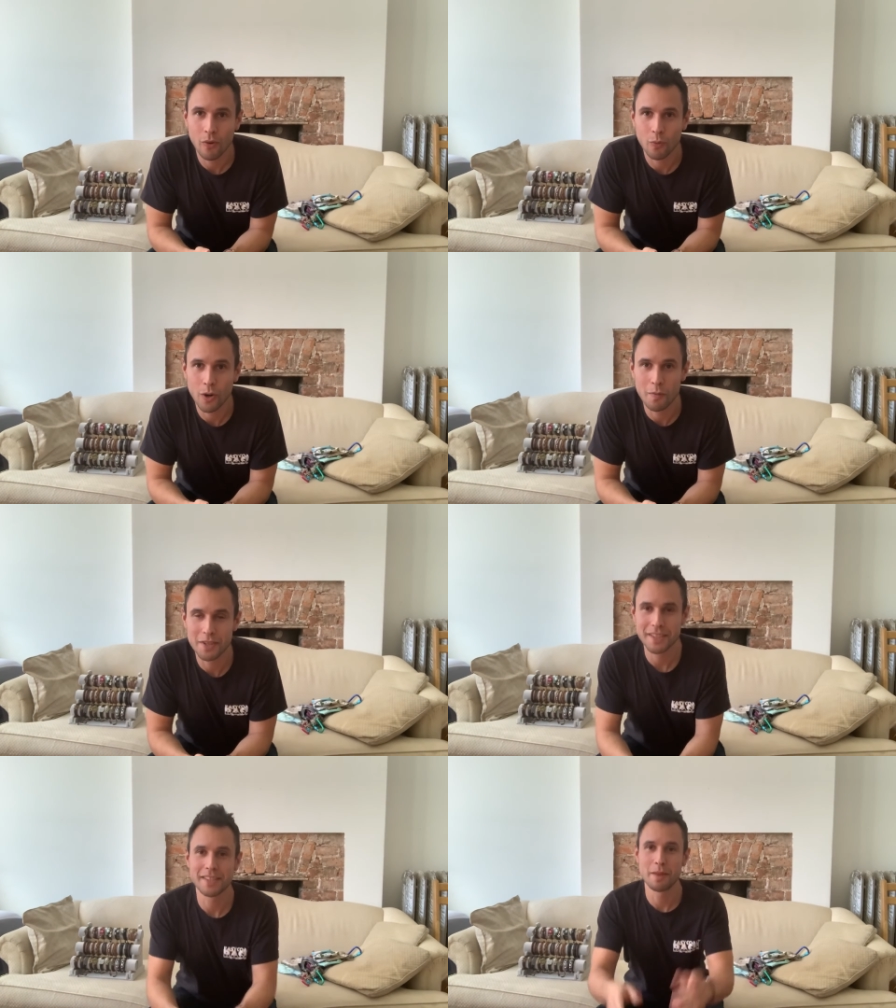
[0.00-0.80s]
we're
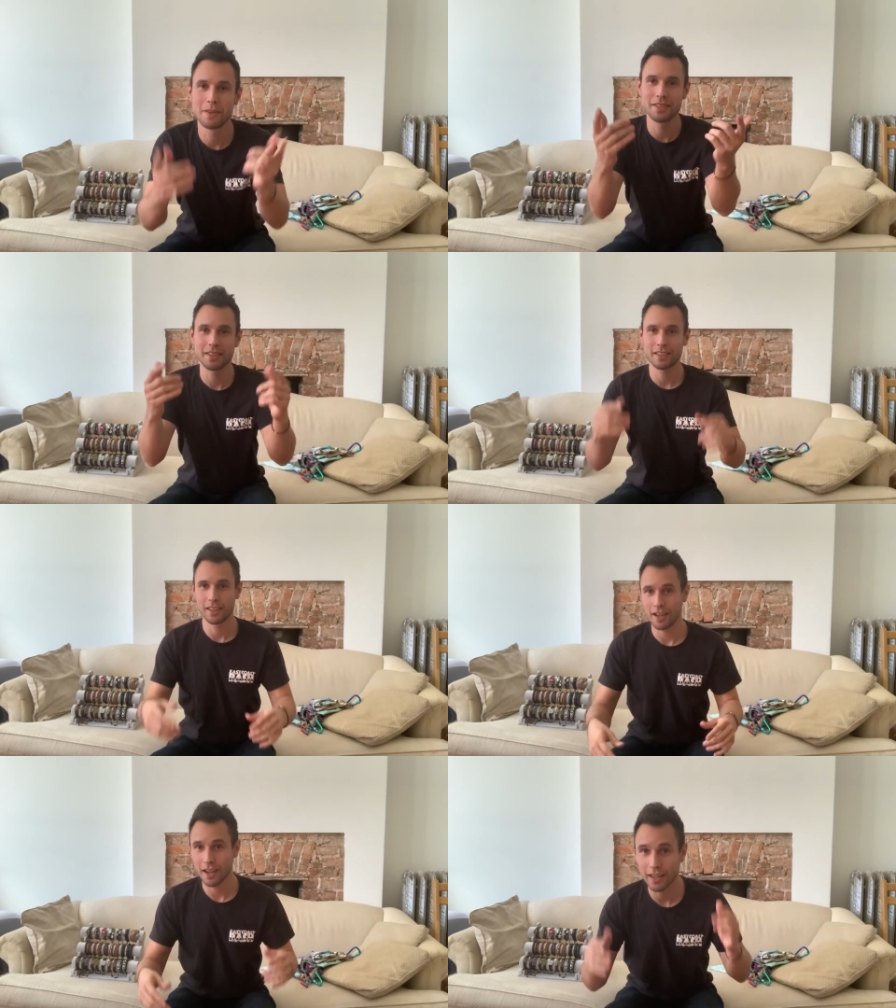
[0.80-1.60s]
almost at 10 minutes on the
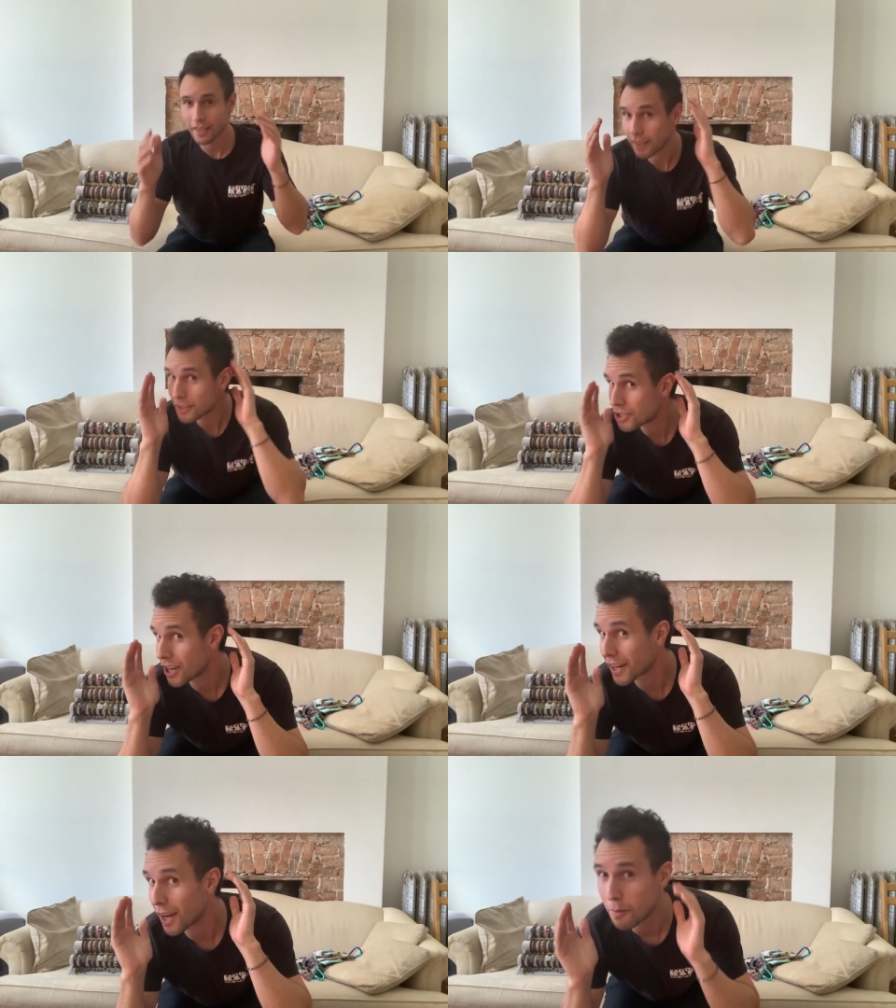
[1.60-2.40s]
clock.
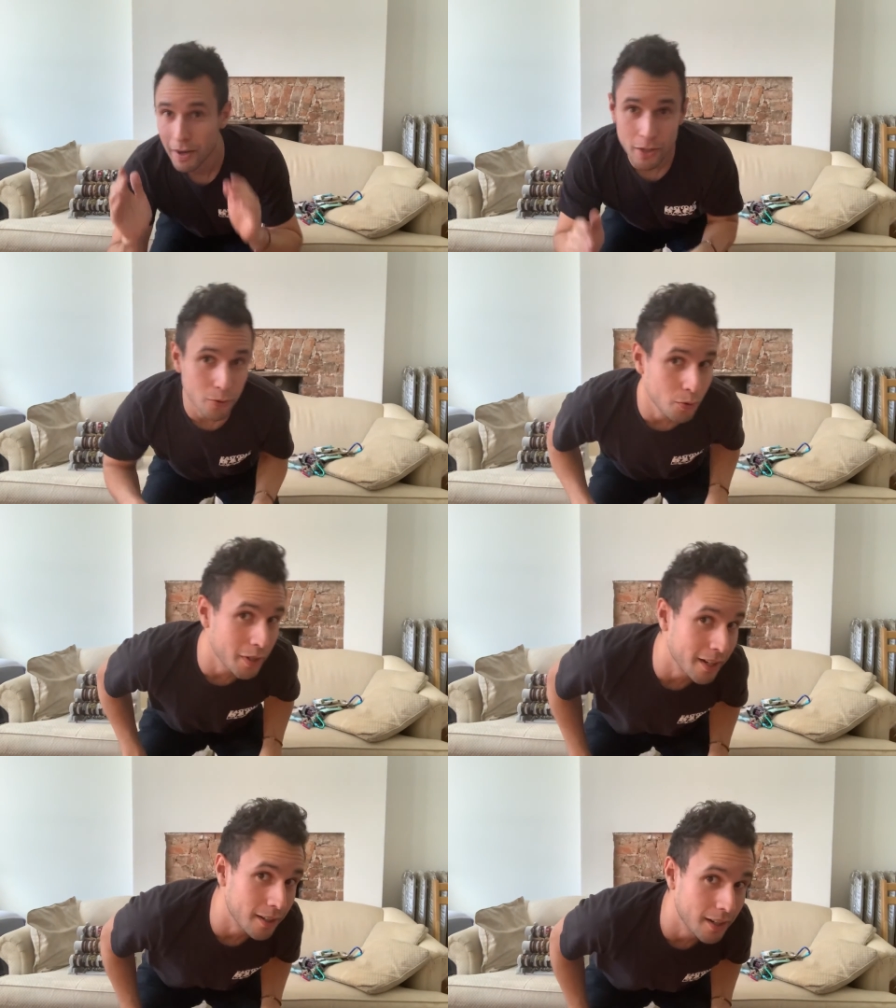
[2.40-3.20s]
Check out my cool
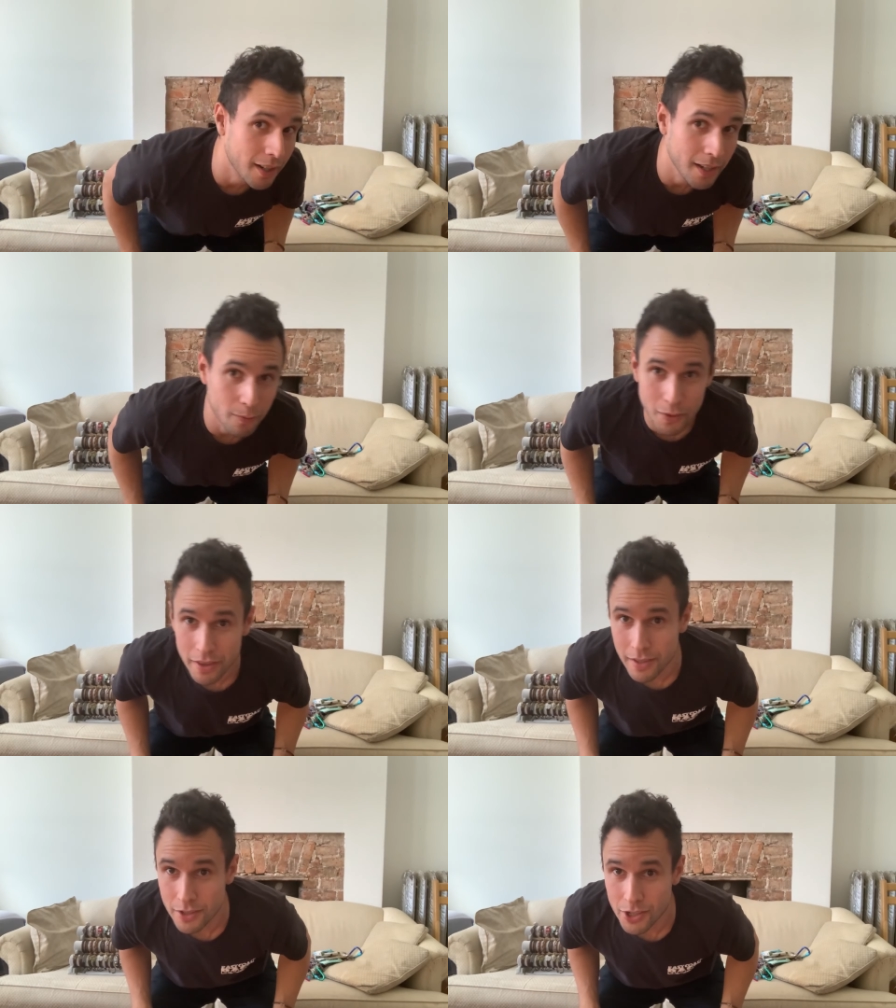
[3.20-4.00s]
haircut
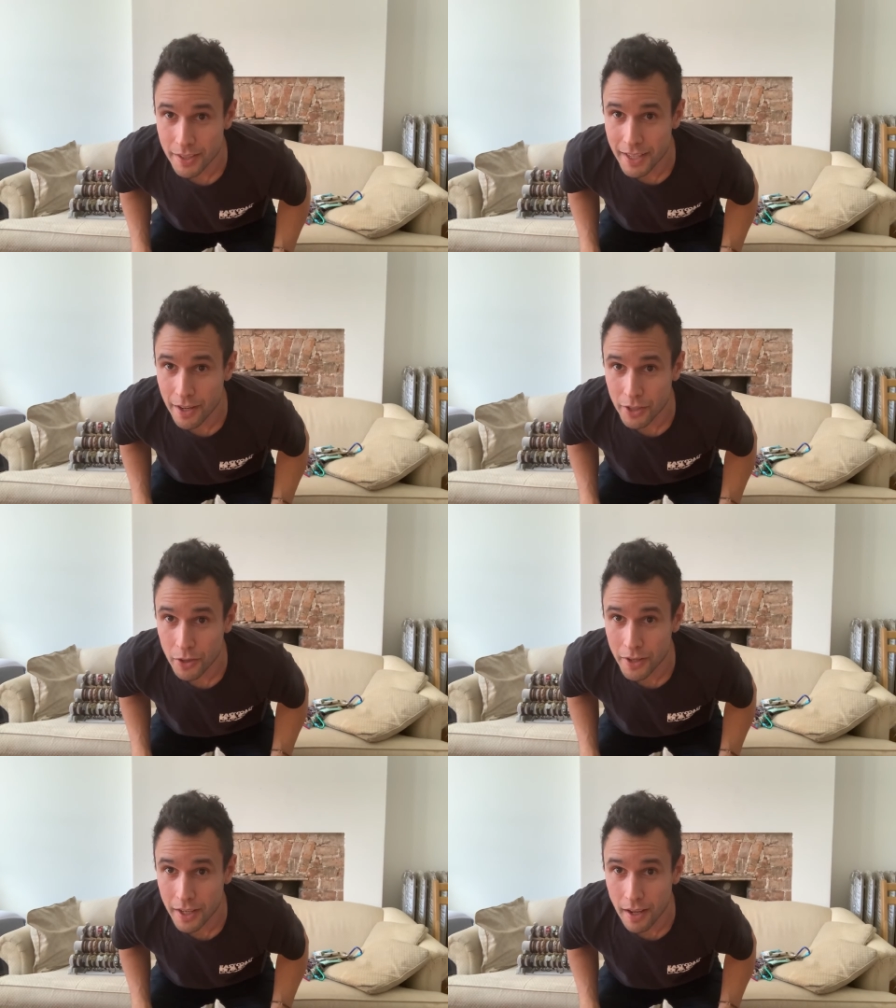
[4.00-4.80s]
with this shutdown
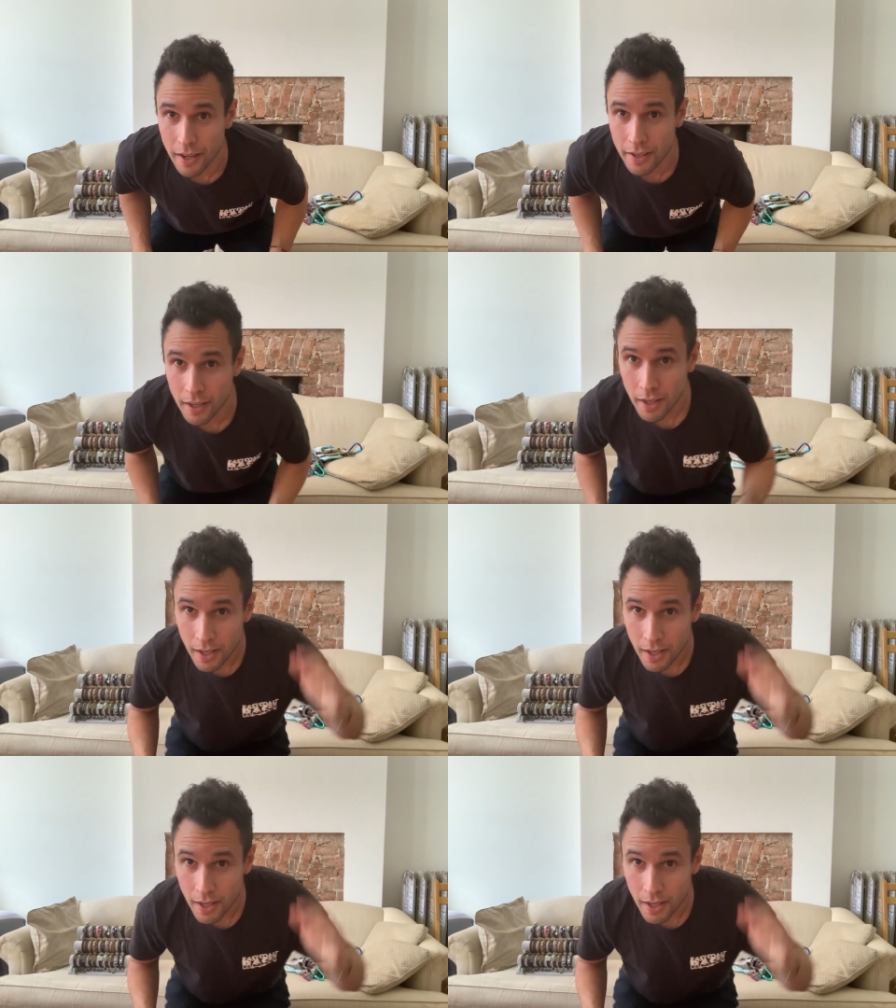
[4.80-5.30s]
going on.